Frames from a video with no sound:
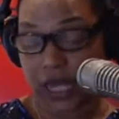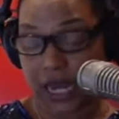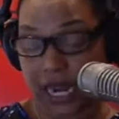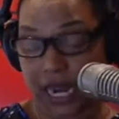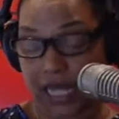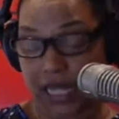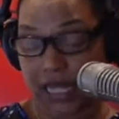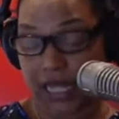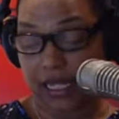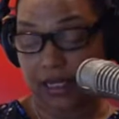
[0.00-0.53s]

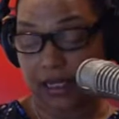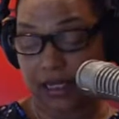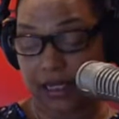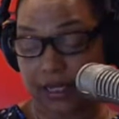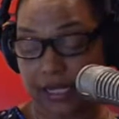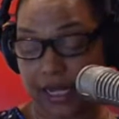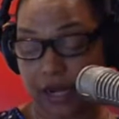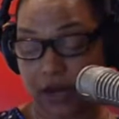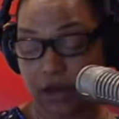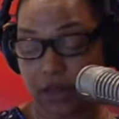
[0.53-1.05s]
and then
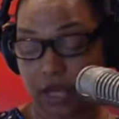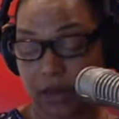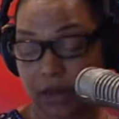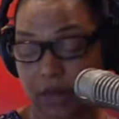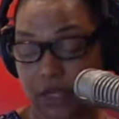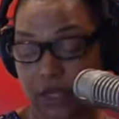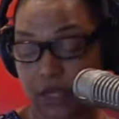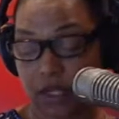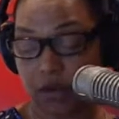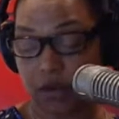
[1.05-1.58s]
steer them
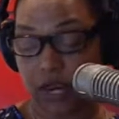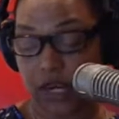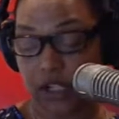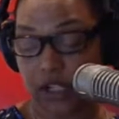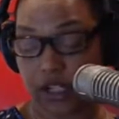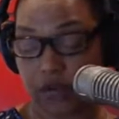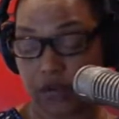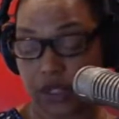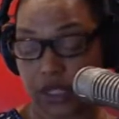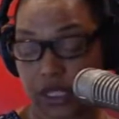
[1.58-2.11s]
in the
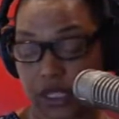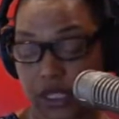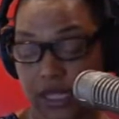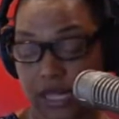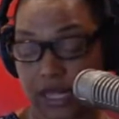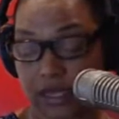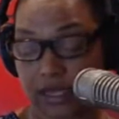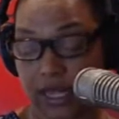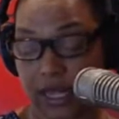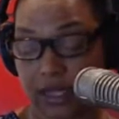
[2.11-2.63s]
direction of
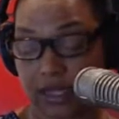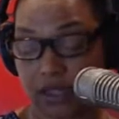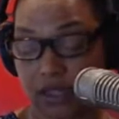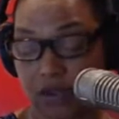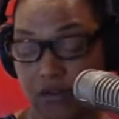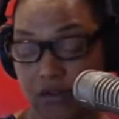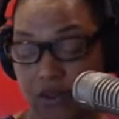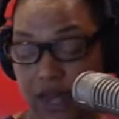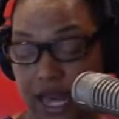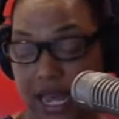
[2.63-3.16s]
success as
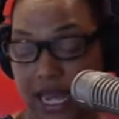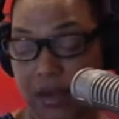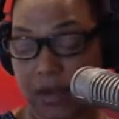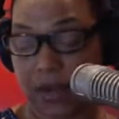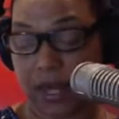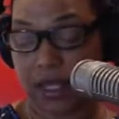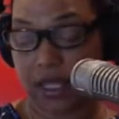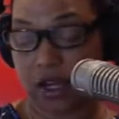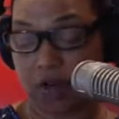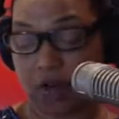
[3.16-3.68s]
defined
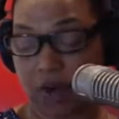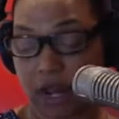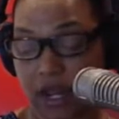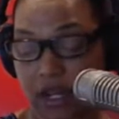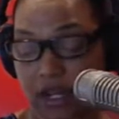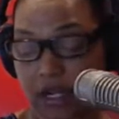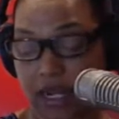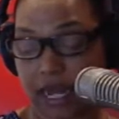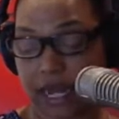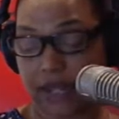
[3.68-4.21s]
by their
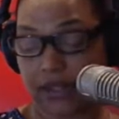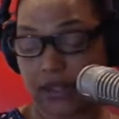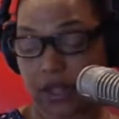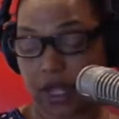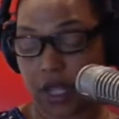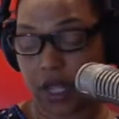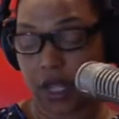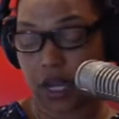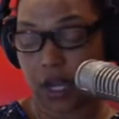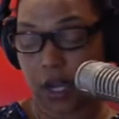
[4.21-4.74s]
recognized
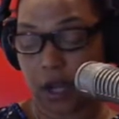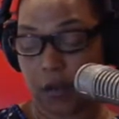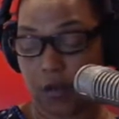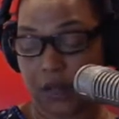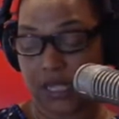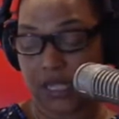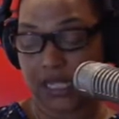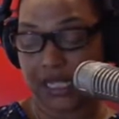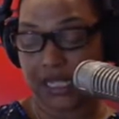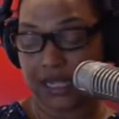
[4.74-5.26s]

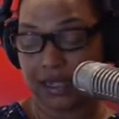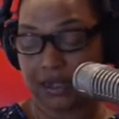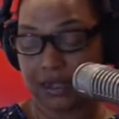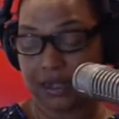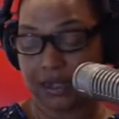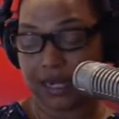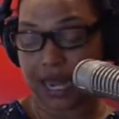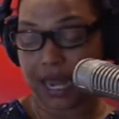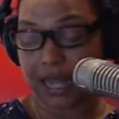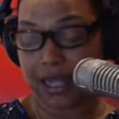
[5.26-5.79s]
abilities
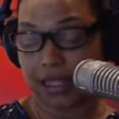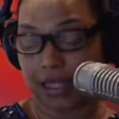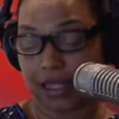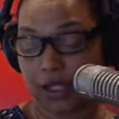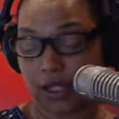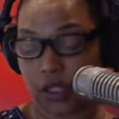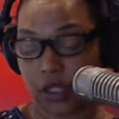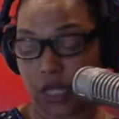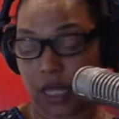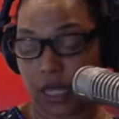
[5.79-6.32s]
and
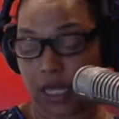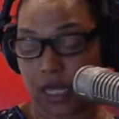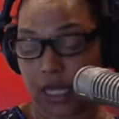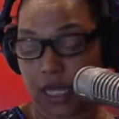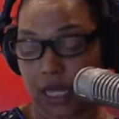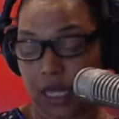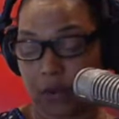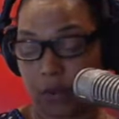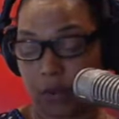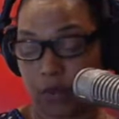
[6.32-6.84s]
talents.
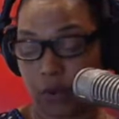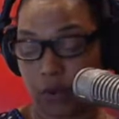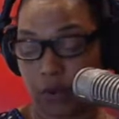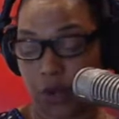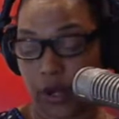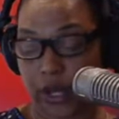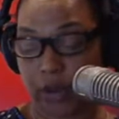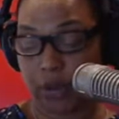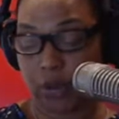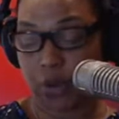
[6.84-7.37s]

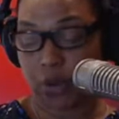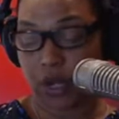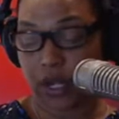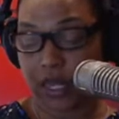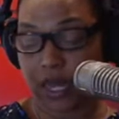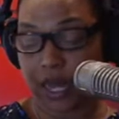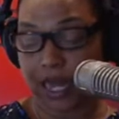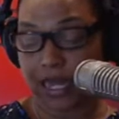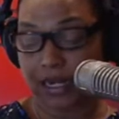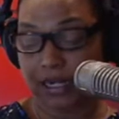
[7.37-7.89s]
Employ more
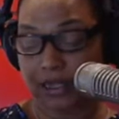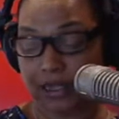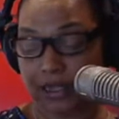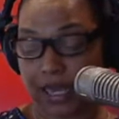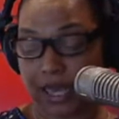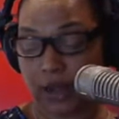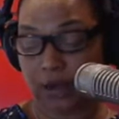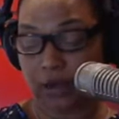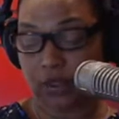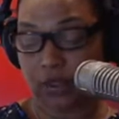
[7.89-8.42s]
guidance
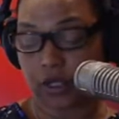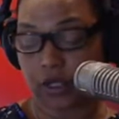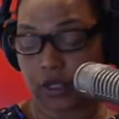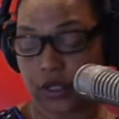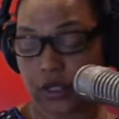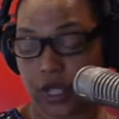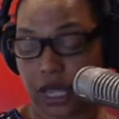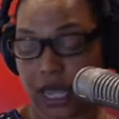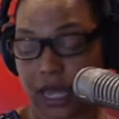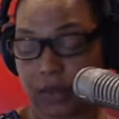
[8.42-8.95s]

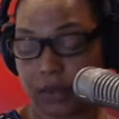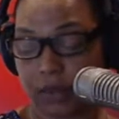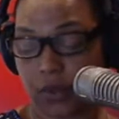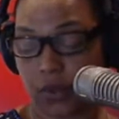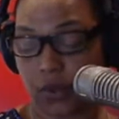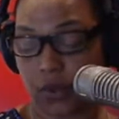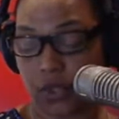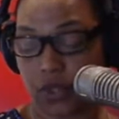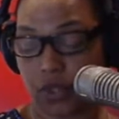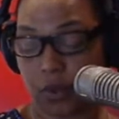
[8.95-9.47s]
counselors at
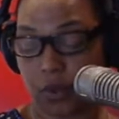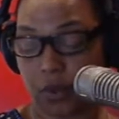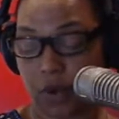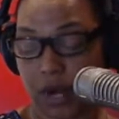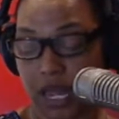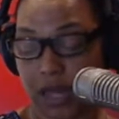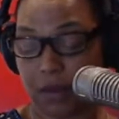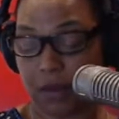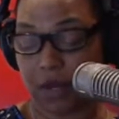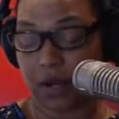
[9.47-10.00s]
both the
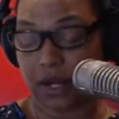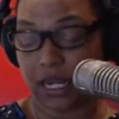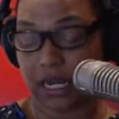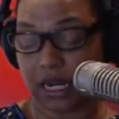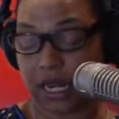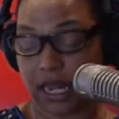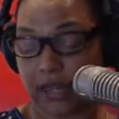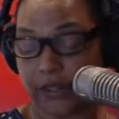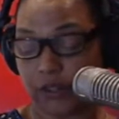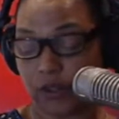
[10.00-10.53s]
primary and
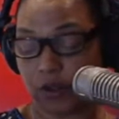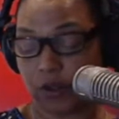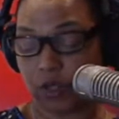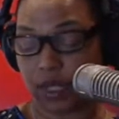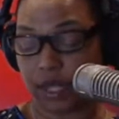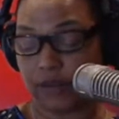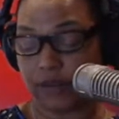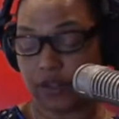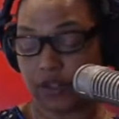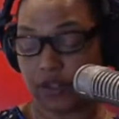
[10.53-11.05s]
high school
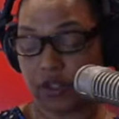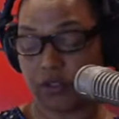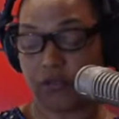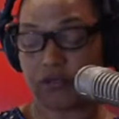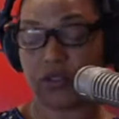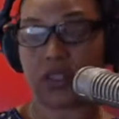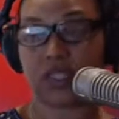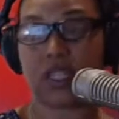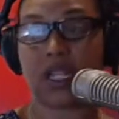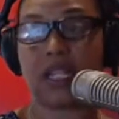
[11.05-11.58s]
levels to
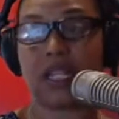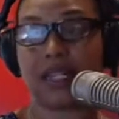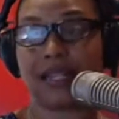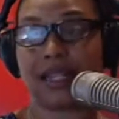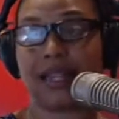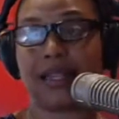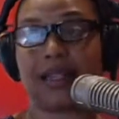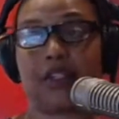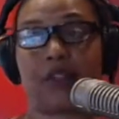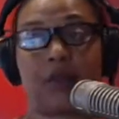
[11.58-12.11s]

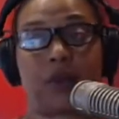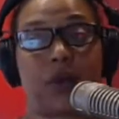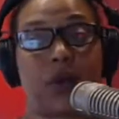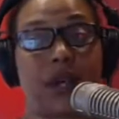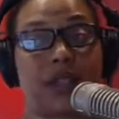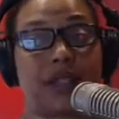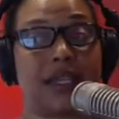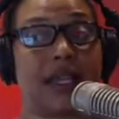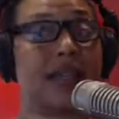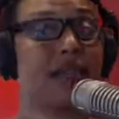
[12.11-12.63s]
facilitate this
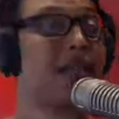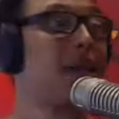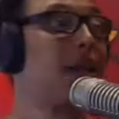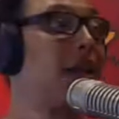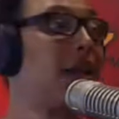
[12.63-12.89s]
process.